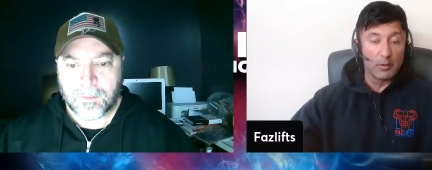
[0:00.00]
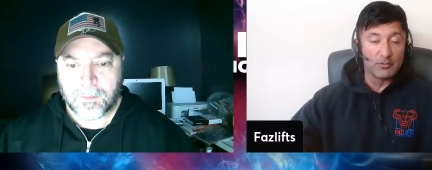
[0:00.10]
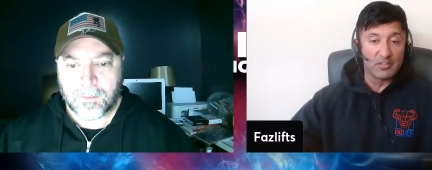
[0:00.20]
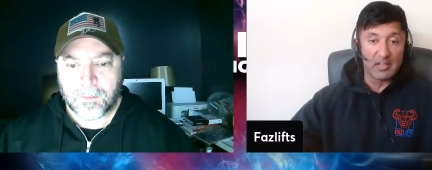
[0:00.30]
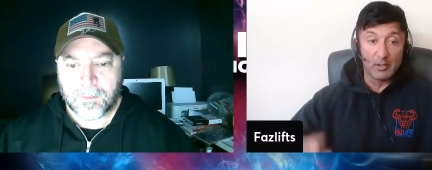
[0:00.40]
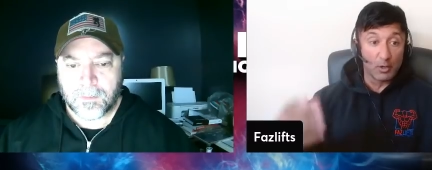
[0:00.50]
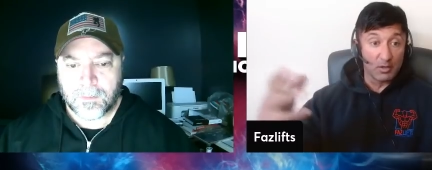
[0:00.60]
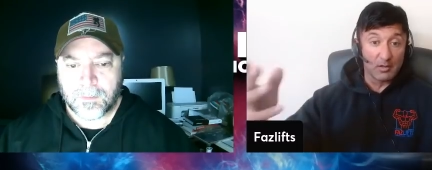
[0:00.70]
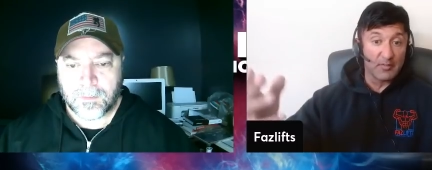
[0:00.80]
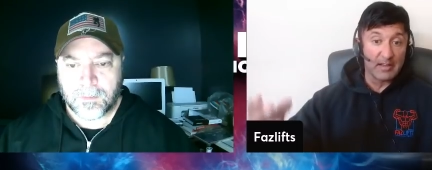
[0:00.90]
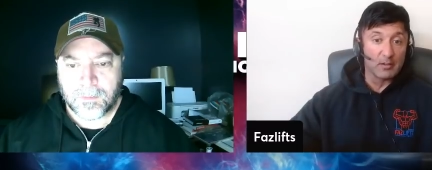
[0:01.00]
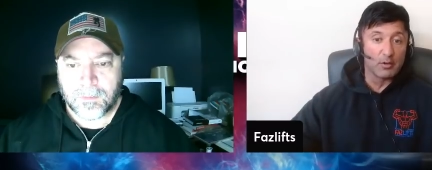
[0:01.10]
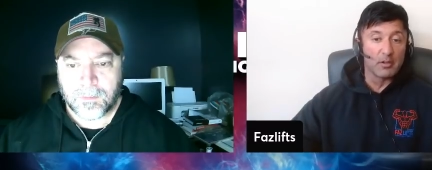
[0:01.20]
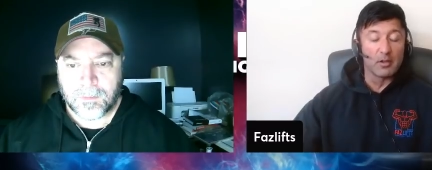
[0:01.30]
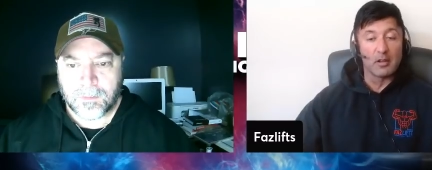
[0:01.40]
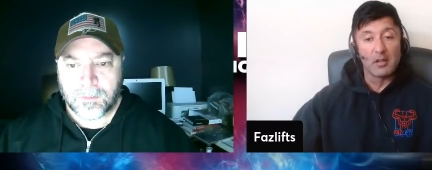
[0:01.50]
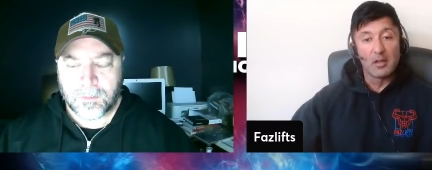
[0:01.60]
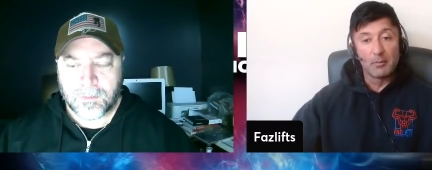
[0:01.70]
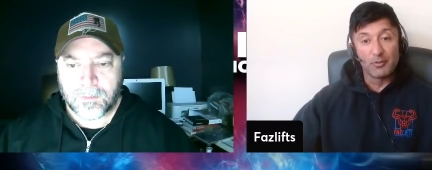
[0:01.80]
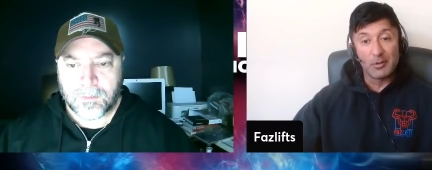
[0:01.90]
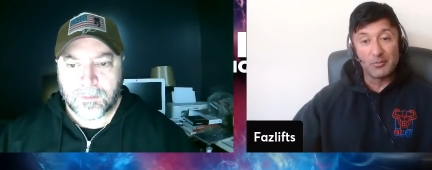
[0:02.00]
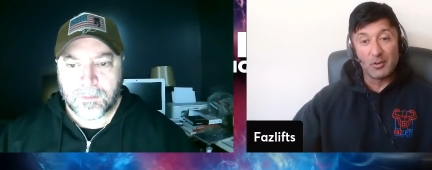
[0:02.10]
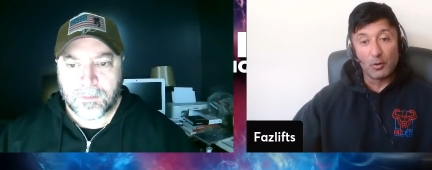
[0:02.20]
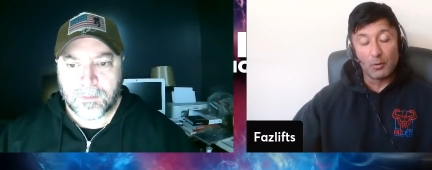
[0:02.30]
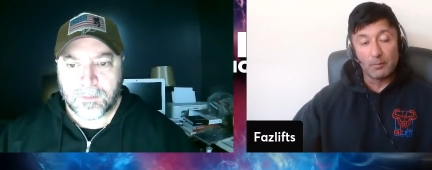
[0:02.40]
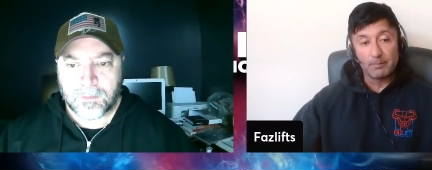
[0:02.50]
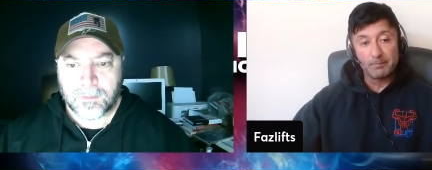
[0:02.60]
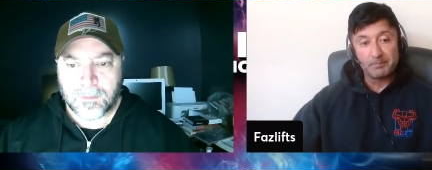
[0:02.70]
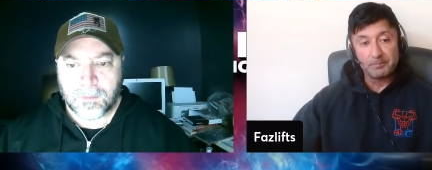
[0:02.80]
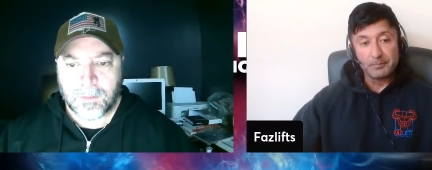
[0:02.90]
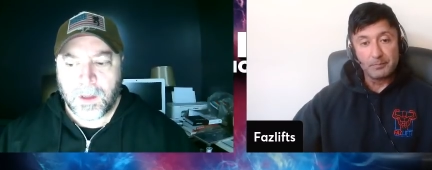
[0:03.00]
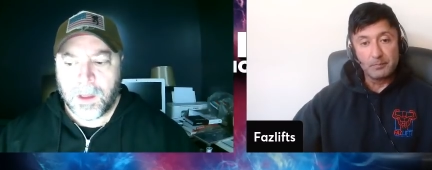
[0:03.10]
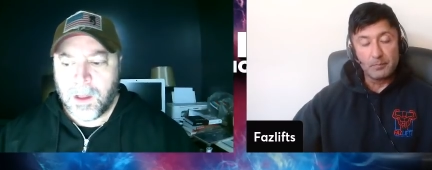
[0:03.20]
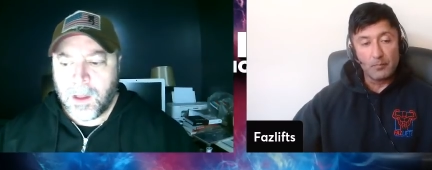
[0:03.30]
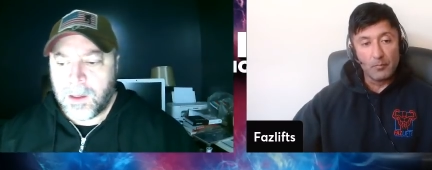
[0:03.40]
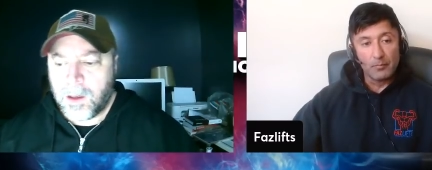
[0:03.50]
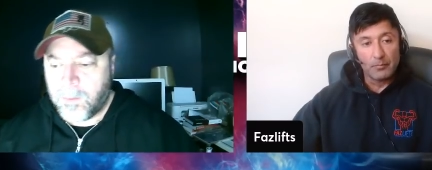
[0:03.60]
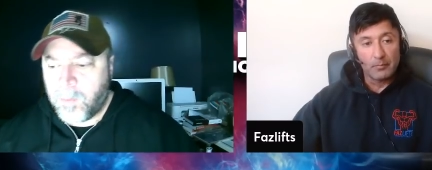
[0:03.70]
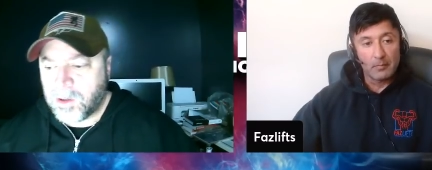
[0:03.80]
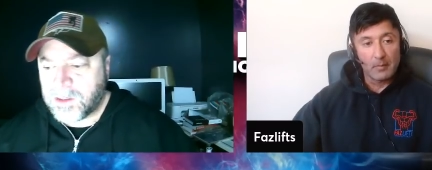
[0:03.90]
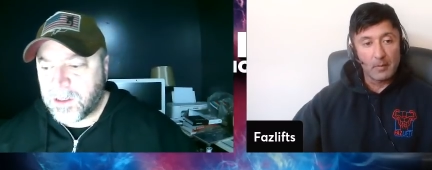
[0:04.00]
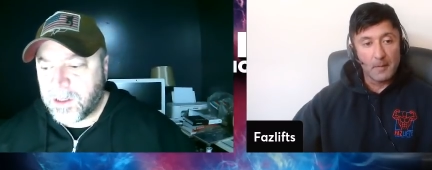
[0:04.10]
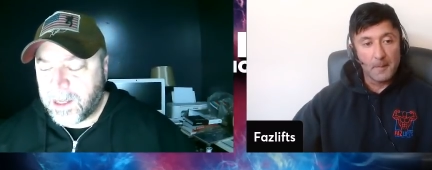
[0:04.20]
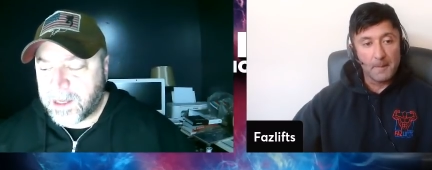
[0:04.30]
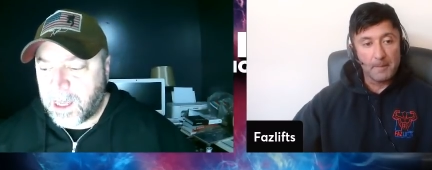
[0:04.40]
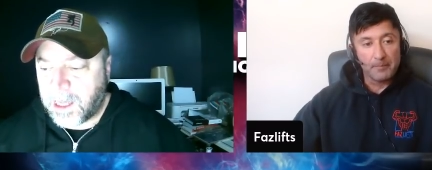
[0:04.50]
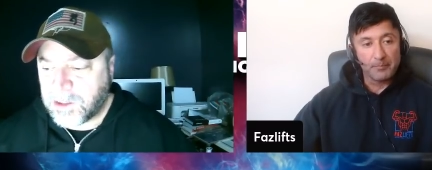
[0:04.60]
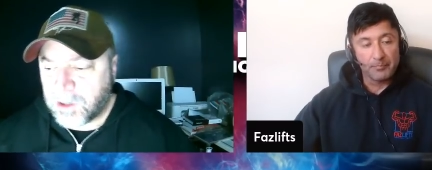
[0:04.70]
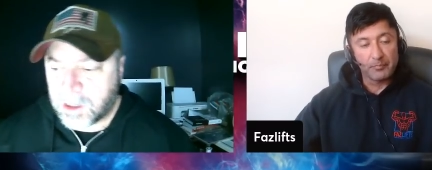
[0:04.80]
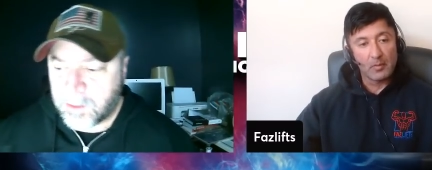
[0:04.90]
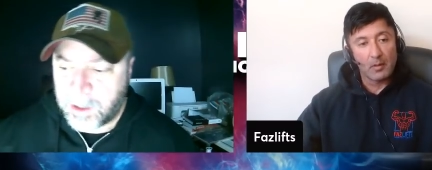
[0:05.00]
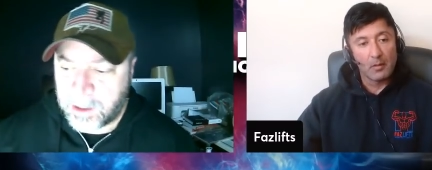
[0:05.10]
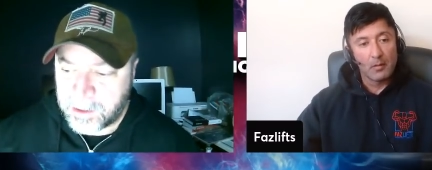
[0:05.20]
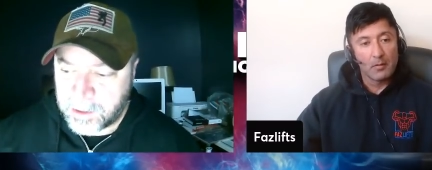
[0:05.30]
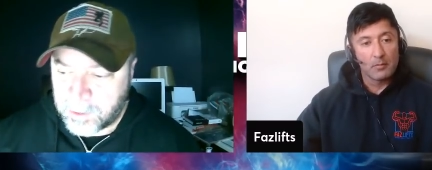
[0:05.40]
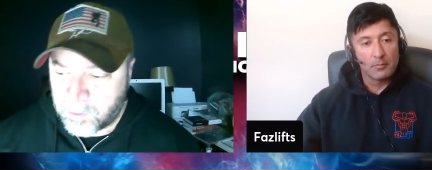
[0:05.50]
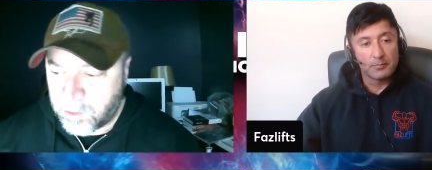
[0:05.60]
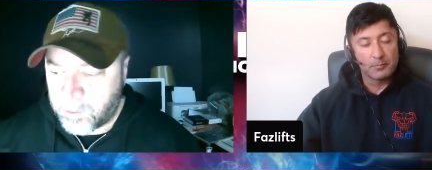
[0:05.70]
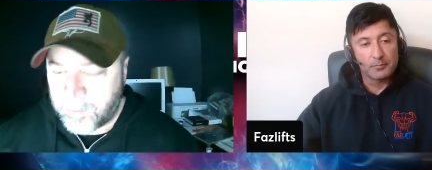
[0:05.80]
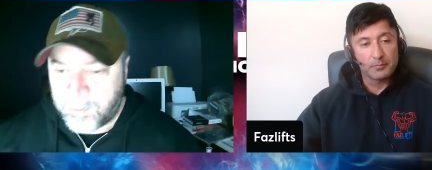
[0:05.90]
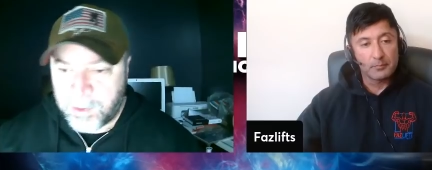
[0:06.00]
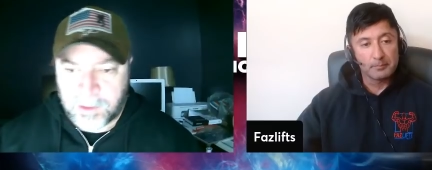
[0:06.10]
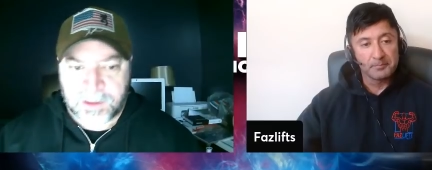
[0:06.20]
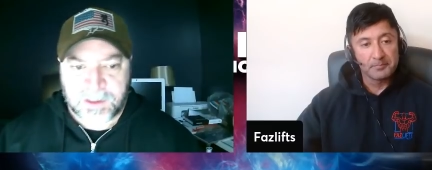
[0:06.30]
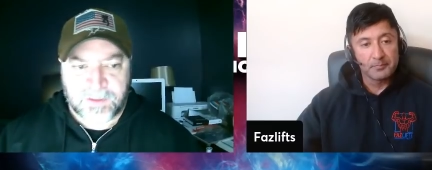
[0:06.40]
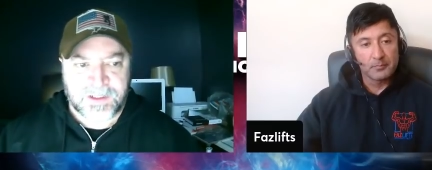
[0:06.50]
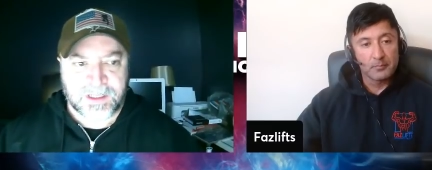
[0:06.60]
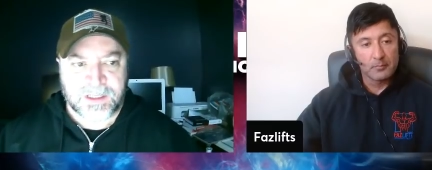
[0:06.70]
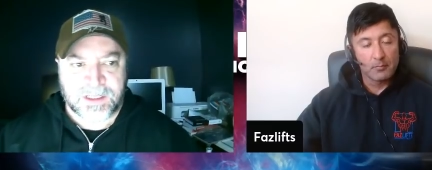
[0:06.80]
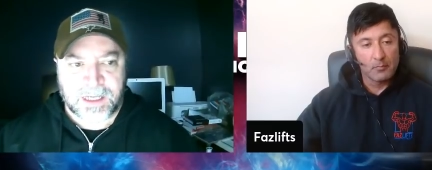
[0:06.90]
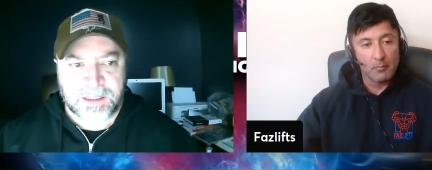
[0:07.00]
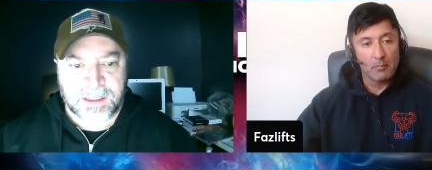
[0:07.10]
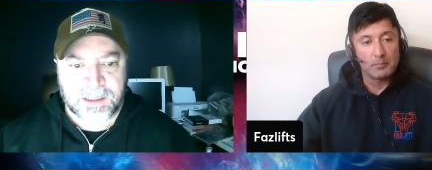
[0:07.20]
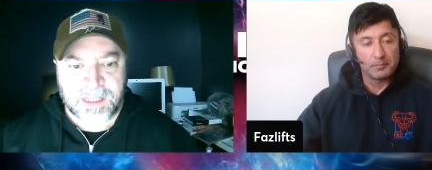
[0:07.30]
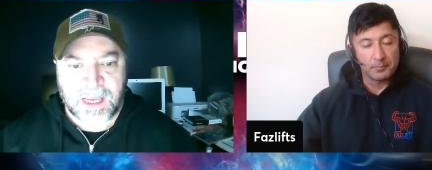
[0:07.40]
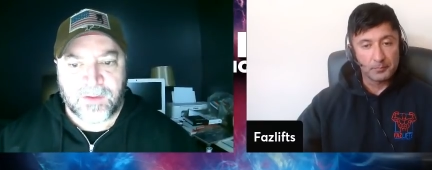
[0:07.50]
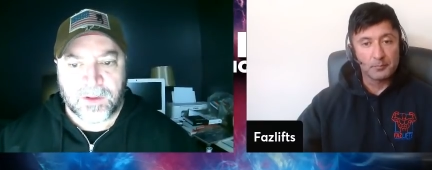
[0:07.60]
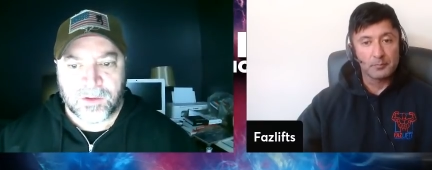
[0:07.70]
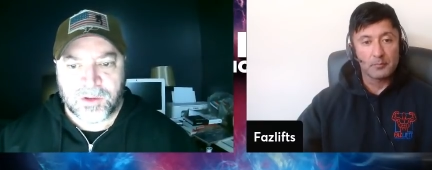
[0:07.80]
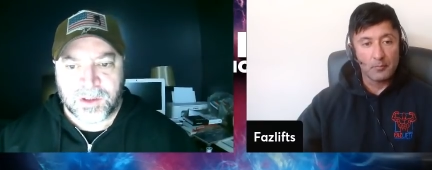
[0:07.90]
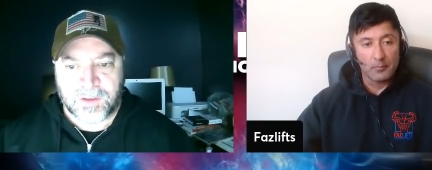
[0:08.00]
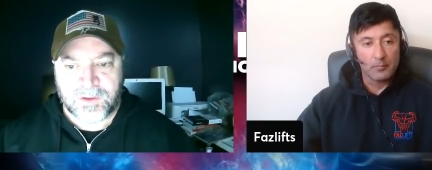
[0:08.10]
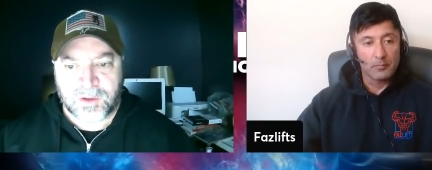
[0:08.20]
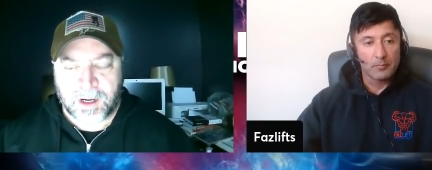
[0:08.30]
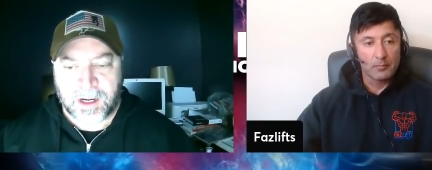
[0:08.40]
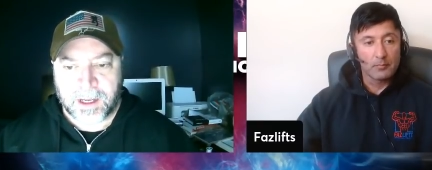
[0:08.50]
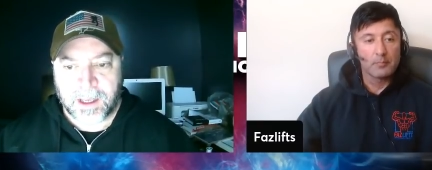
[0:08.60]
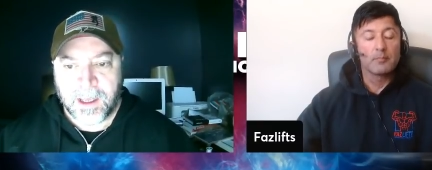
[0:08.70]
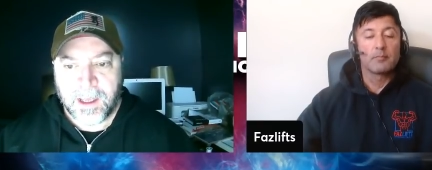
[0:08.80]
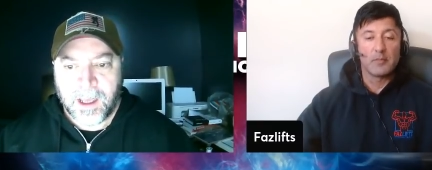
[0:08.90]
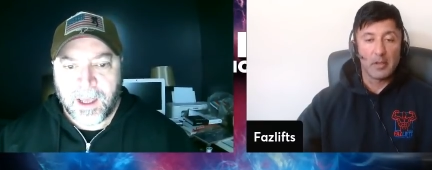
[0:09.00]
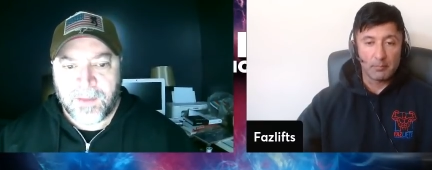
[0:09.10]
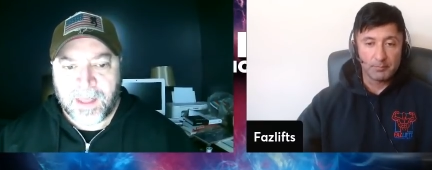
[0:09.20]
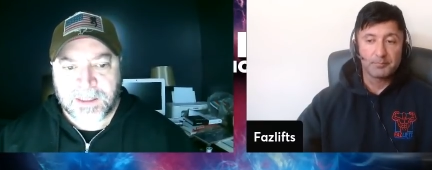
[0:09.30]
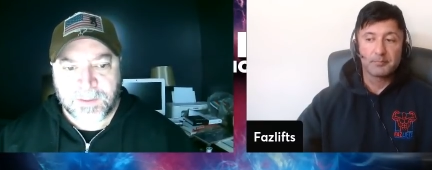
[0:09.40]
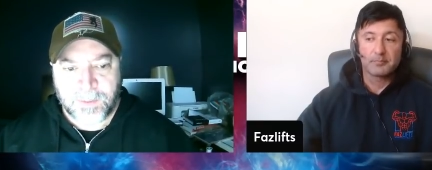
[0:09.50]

Speaker 1: coaches here, you're not going to find a cookie cutter prescription at all.
Speaker 2: Now, personal, like I talk about, uh, one of my pillars of success is evolution of training. And that's